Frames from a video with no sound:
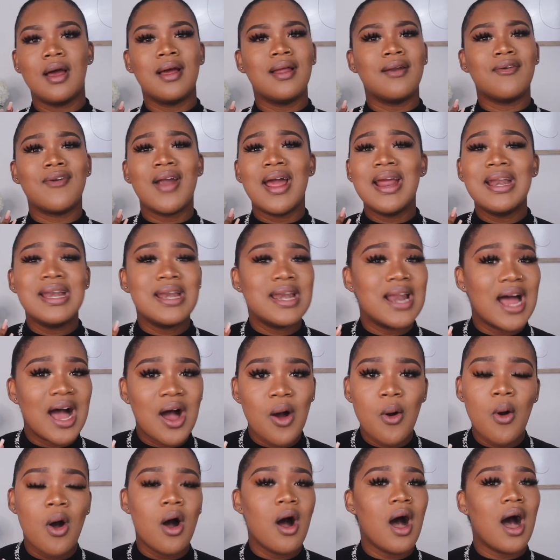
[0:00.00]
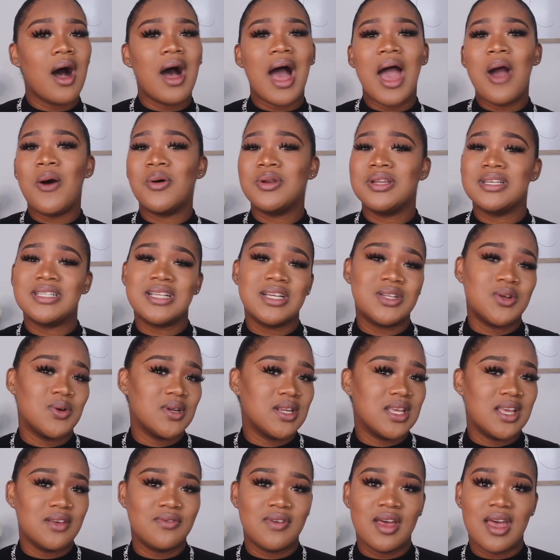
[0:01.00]
Right now, I honestly
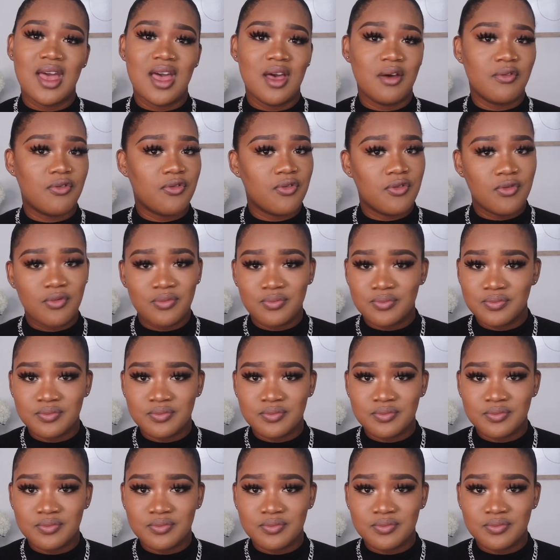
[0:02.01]
don't give a F.